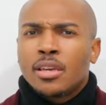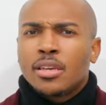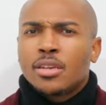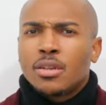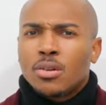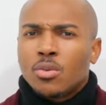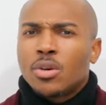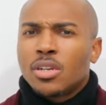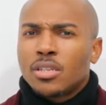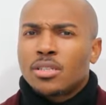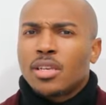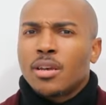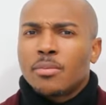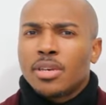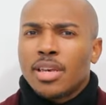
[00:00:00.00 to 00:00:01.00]
you don't want to
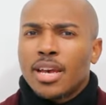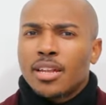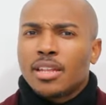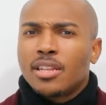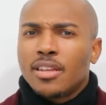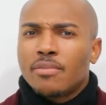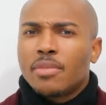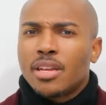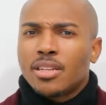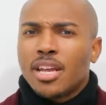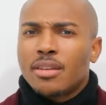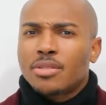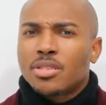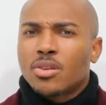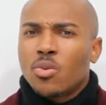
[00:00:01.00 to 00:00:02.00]
tell me how to live my
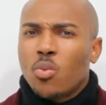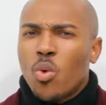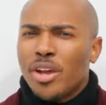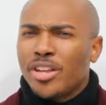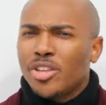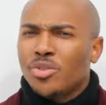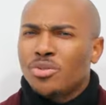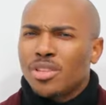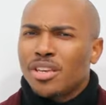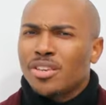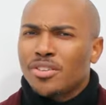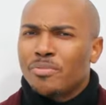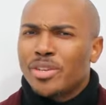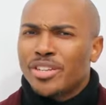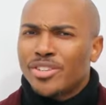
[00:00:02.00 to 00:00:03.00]
life, so what do you think
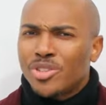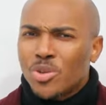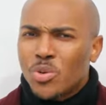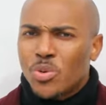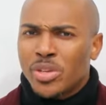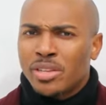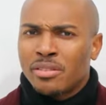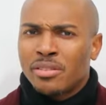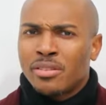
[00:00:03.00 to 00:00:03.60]
you've been doing?